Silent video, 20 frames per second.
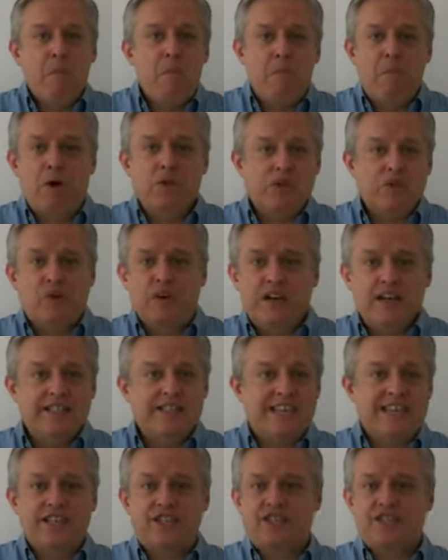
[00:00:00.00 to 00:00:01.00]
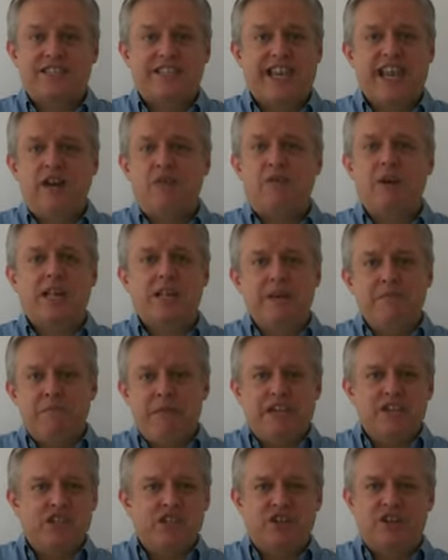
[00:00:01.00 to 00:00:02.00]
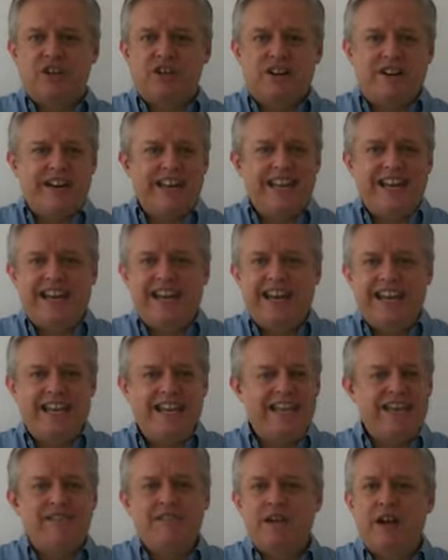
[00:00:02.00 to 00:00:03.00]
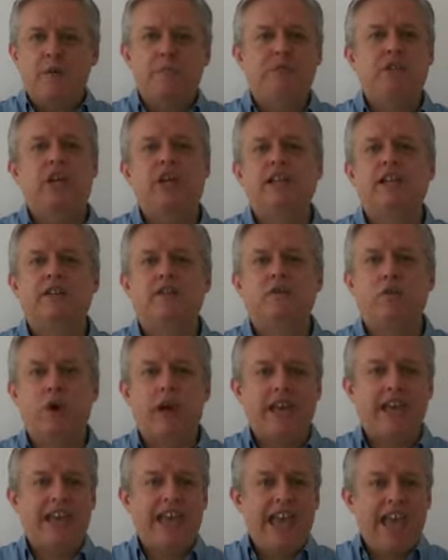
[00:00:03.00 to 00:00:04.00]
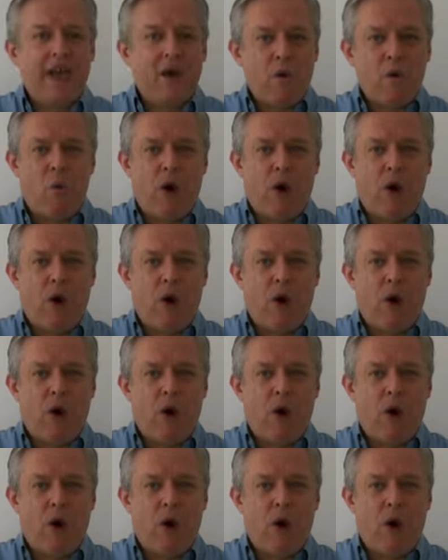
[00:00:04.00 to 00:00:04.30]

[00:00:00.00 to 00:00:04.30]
most organizations can't really measure in any objective way